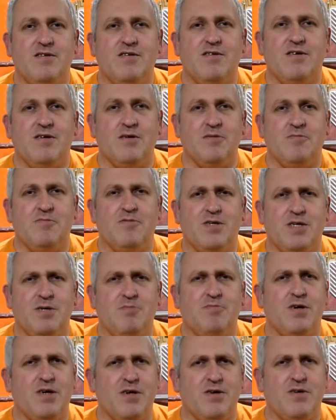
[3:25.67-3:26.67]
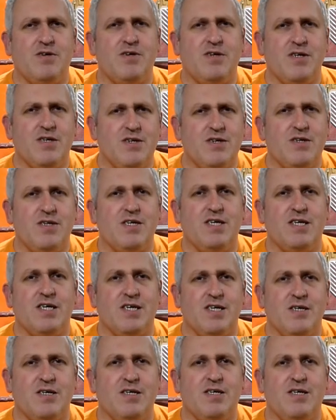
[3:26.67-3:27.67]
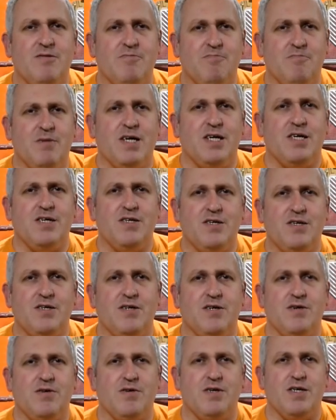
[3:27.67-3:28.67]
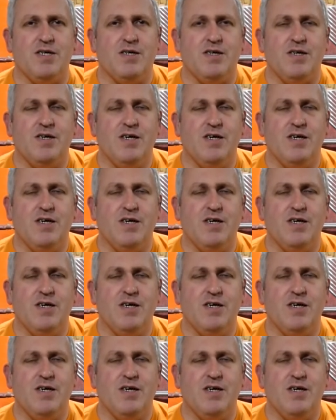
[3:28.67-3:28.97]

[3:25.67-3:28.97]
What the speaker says: I'm really proud that she actually managed to do it